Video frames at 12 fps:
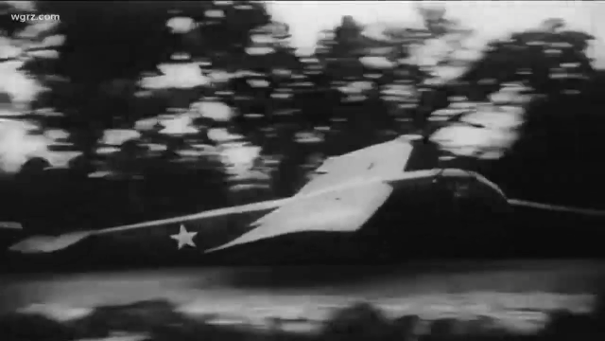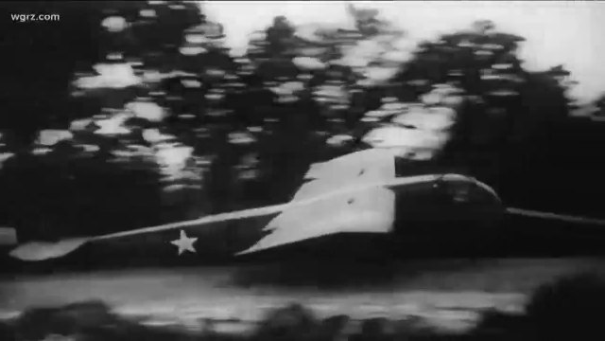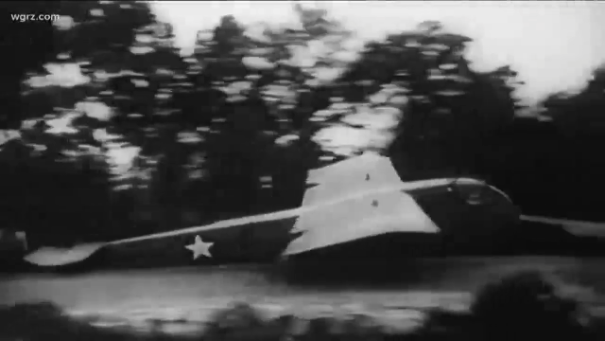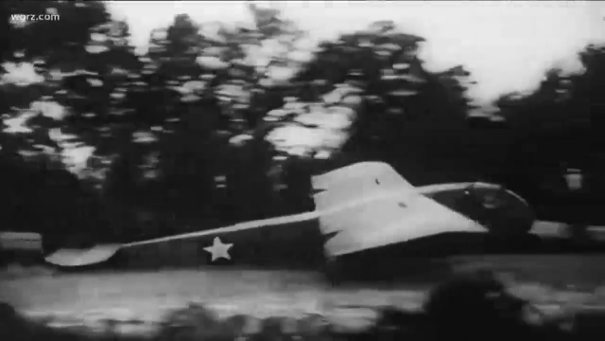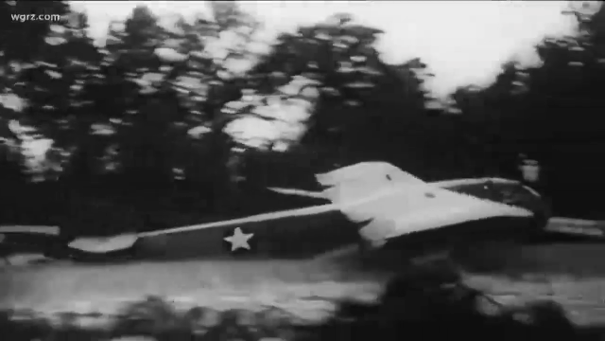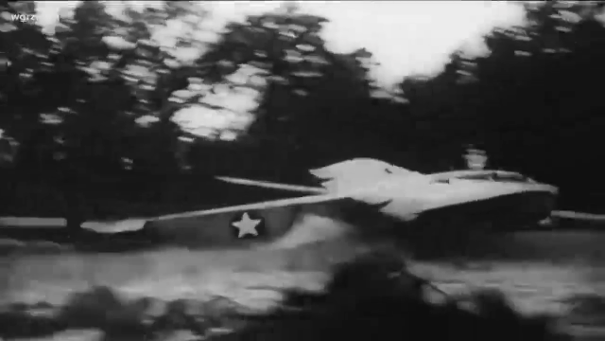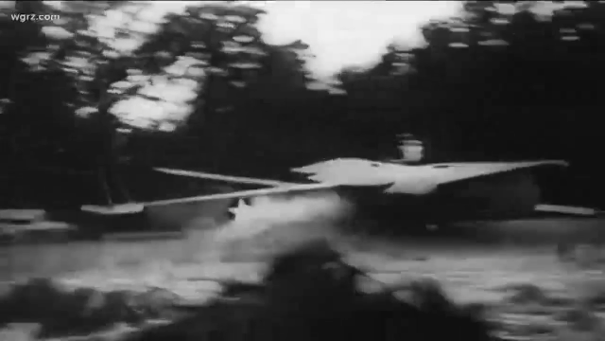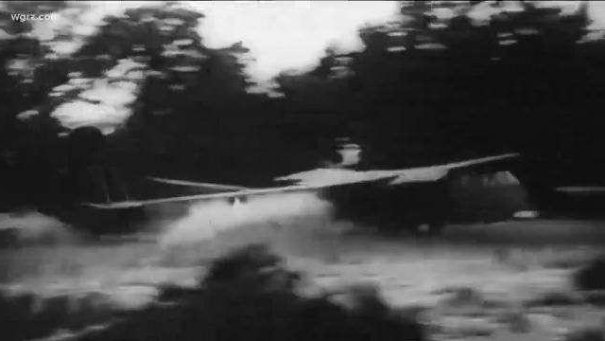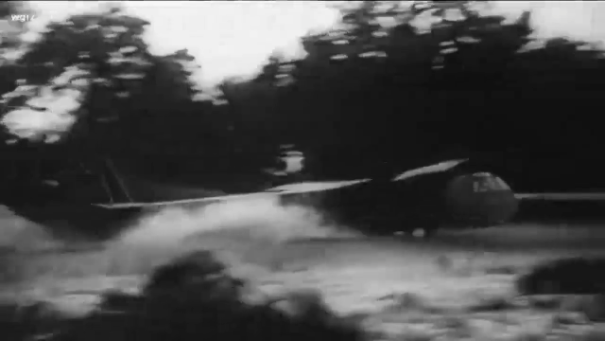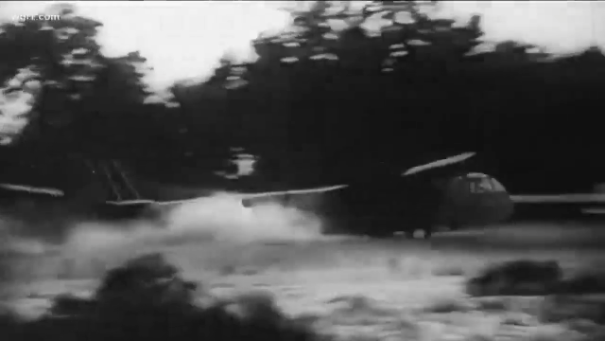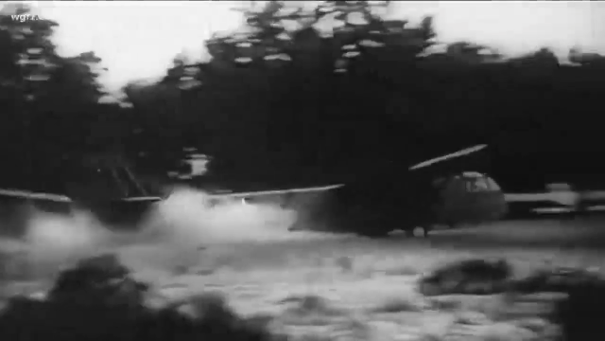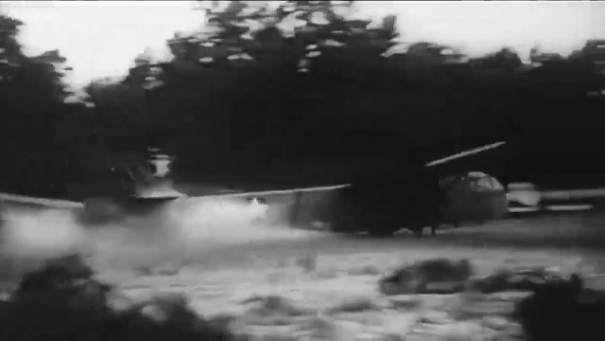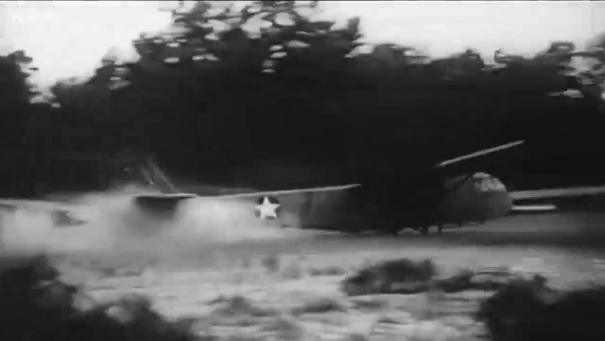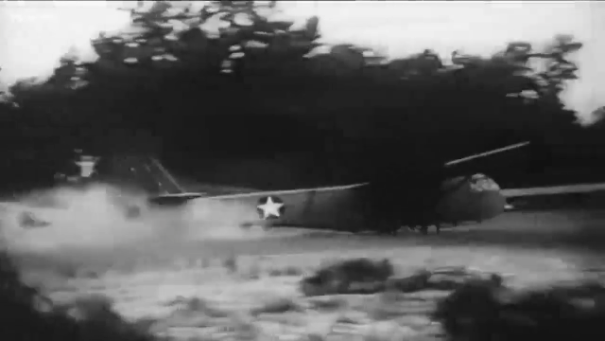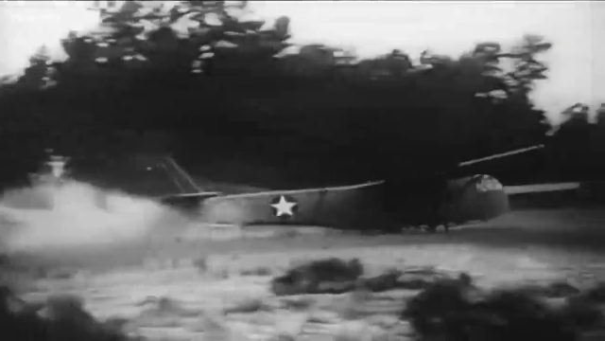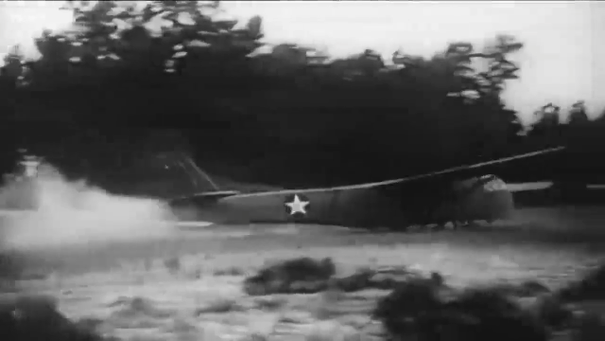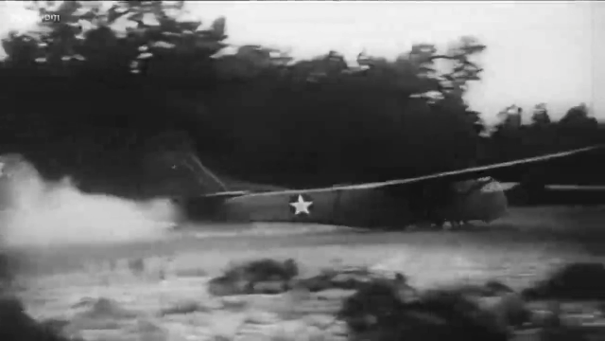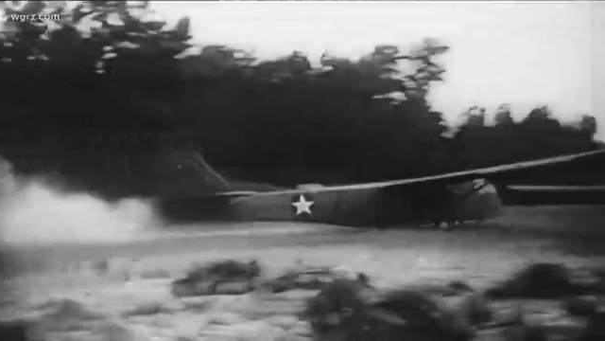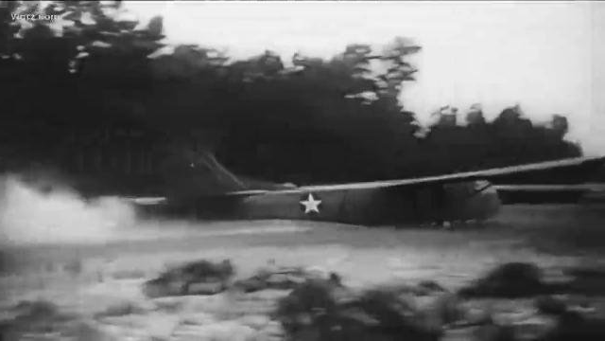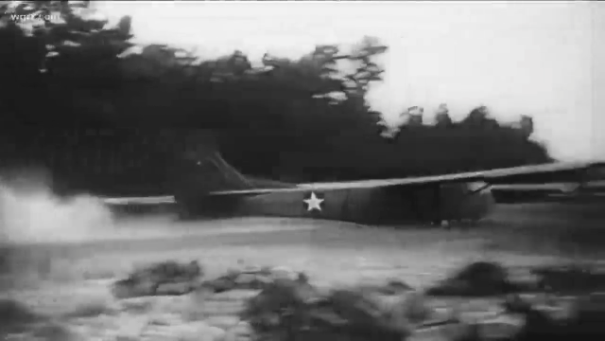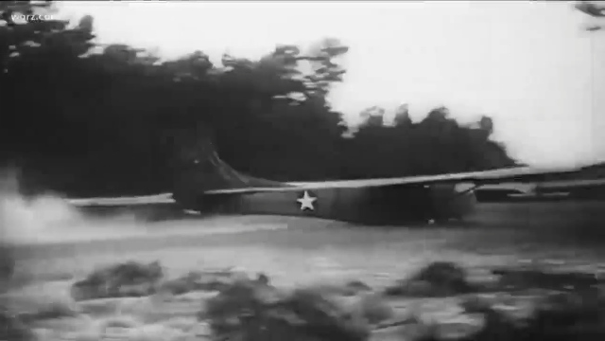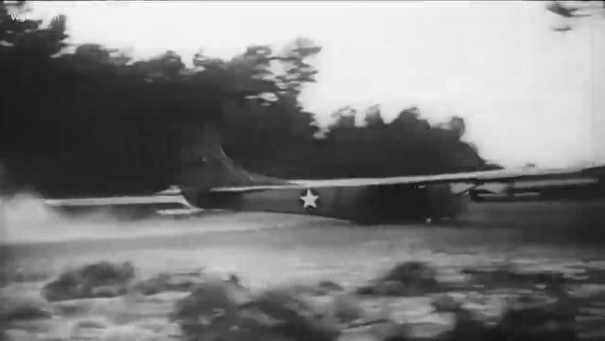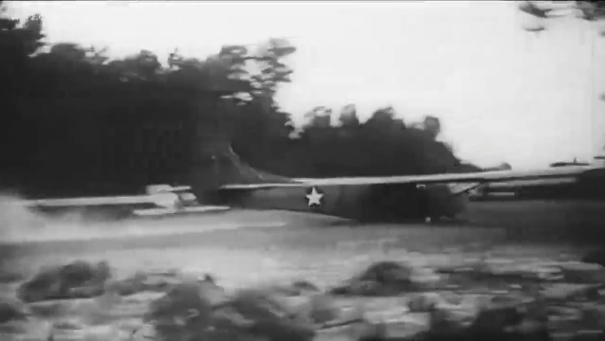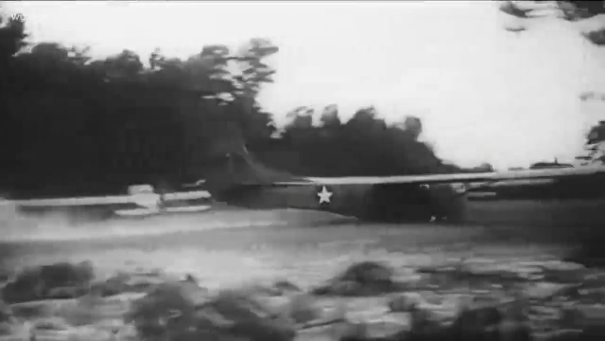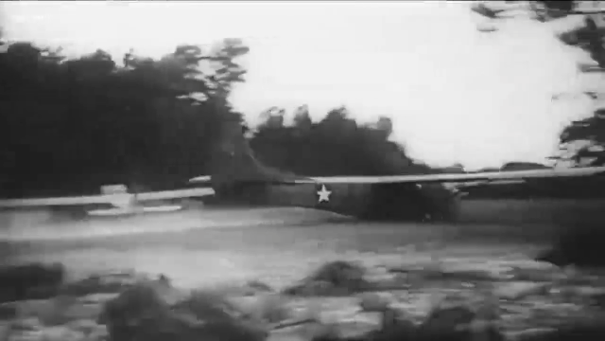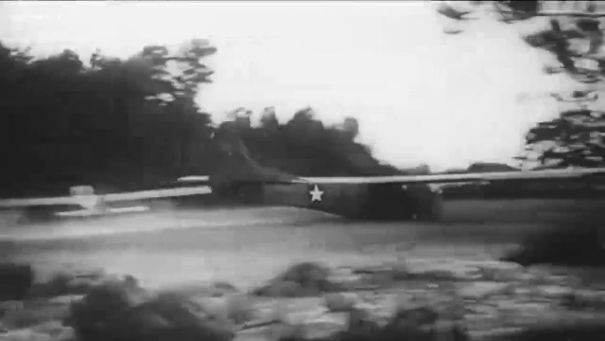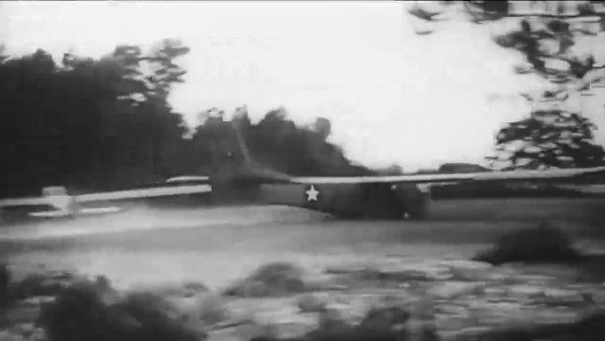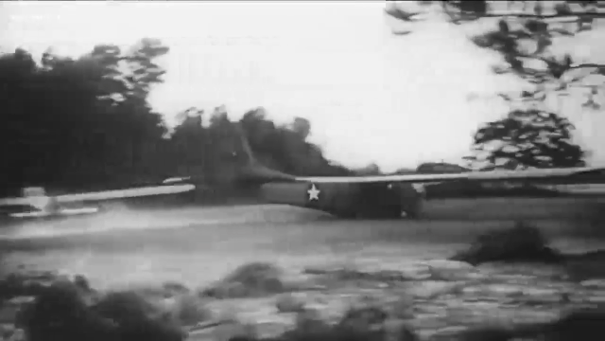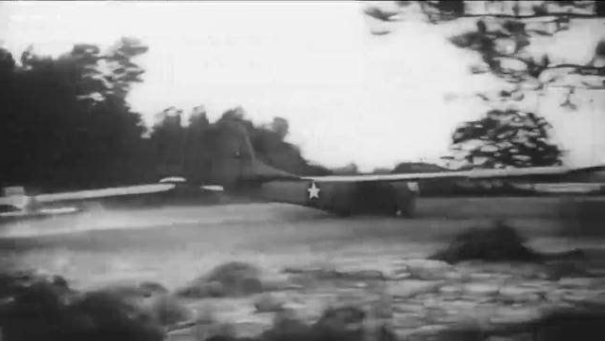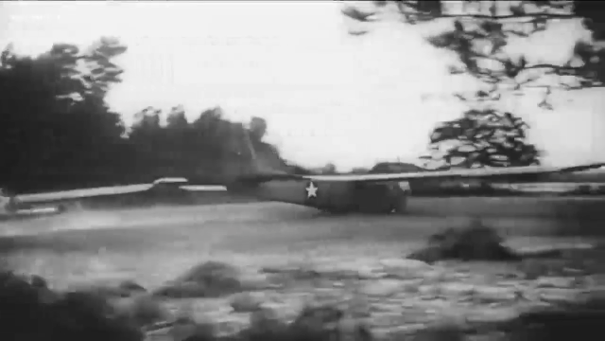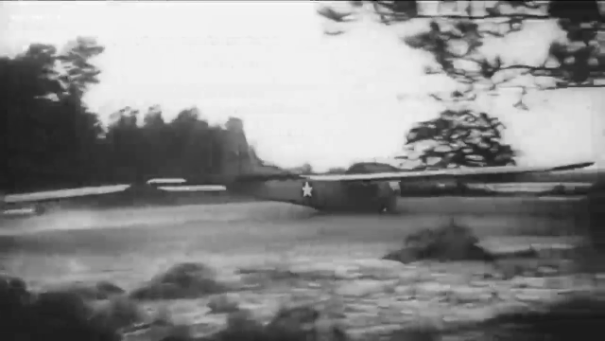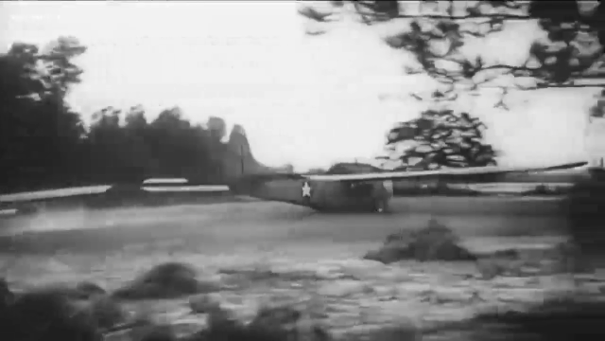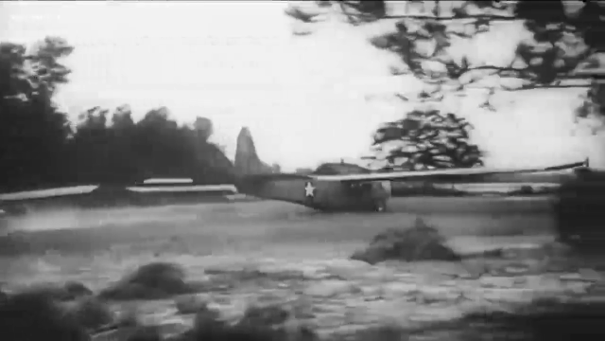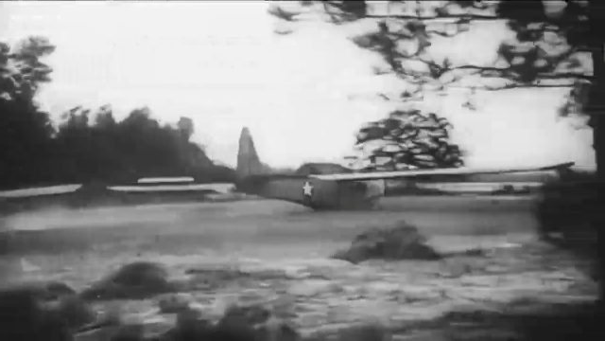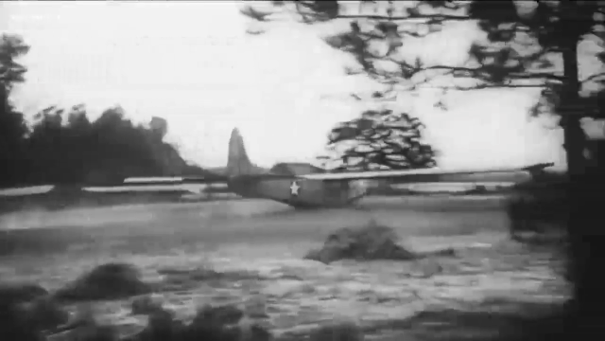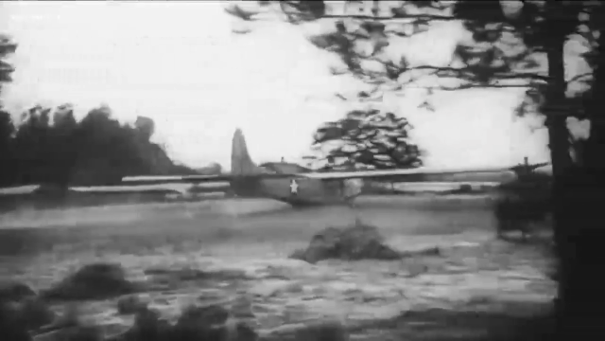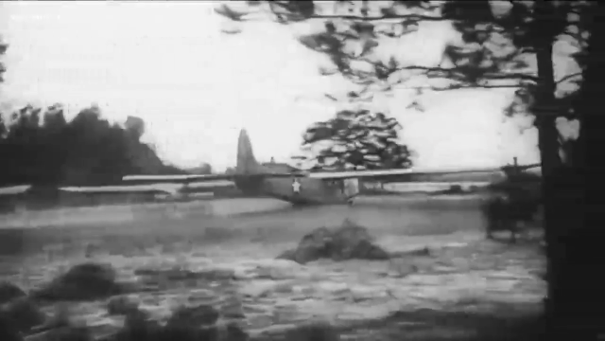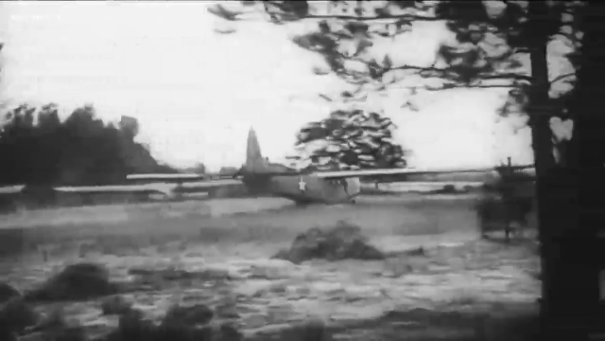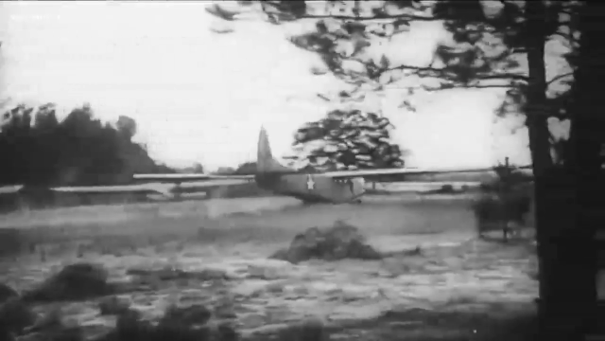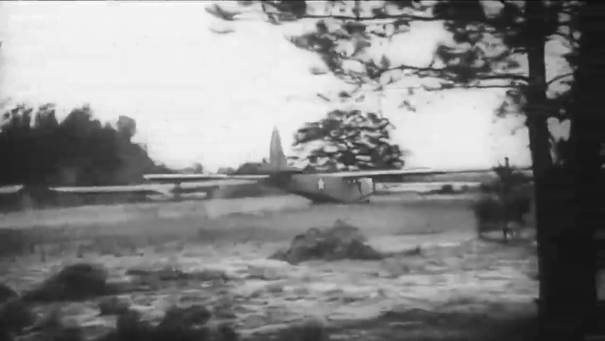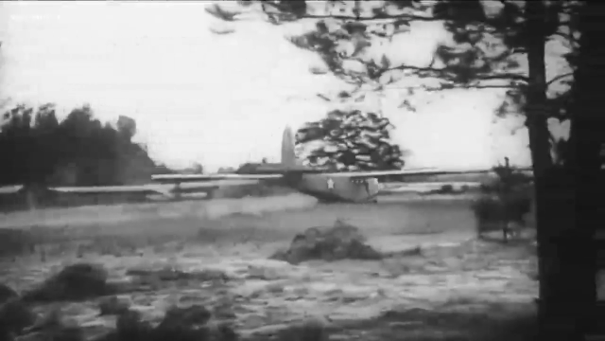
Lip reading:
[unreadable: no face in view]